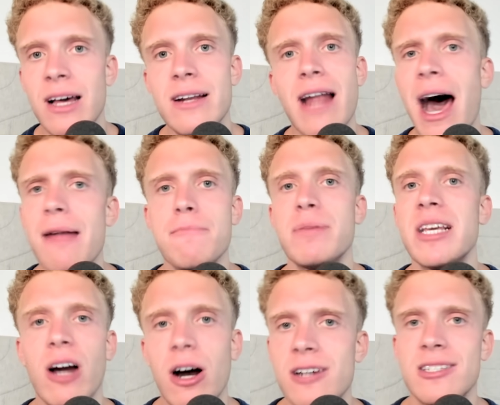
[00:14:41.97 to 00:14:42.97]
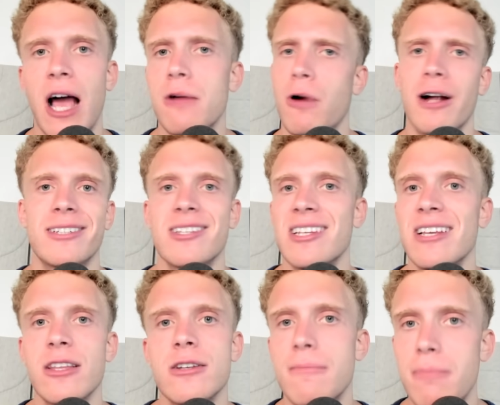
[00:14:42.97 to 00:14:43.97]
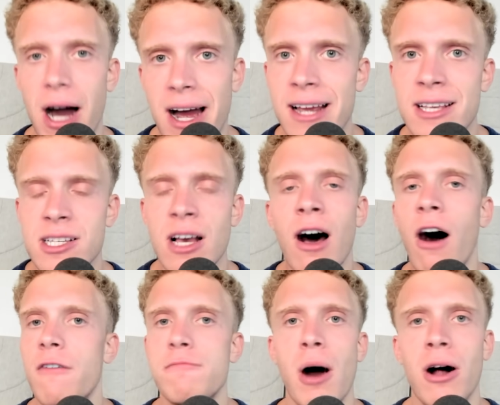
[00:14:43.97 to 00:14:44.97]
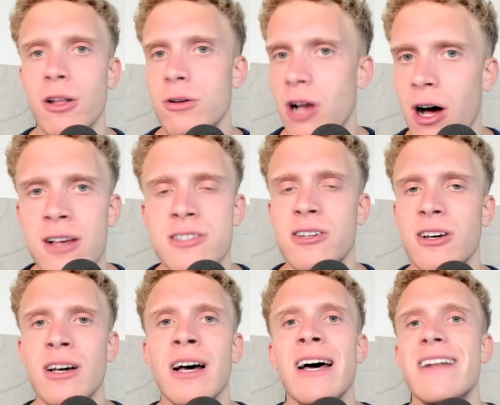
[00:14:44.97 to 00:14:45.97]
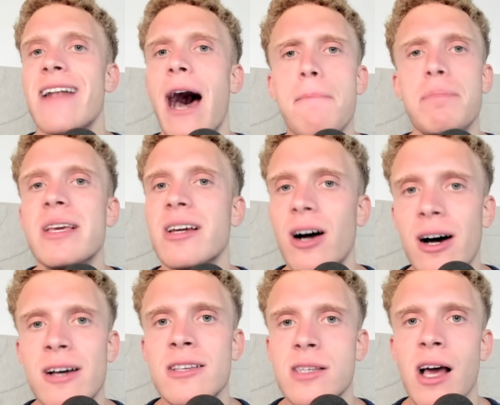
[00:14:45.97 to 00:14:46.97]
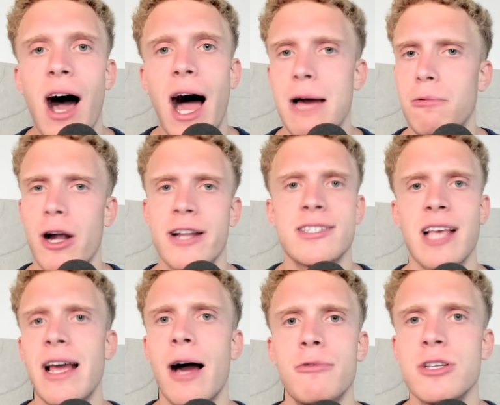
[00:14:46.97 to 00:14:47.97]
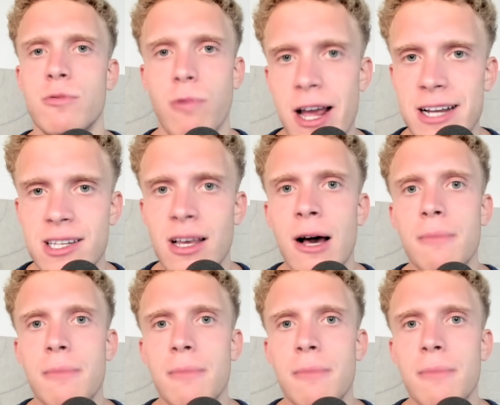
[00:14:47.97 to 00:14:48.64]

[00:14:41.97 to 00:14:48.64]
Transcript: Not because I want to see the demise of Paulo Costa, not because I want to say I was right,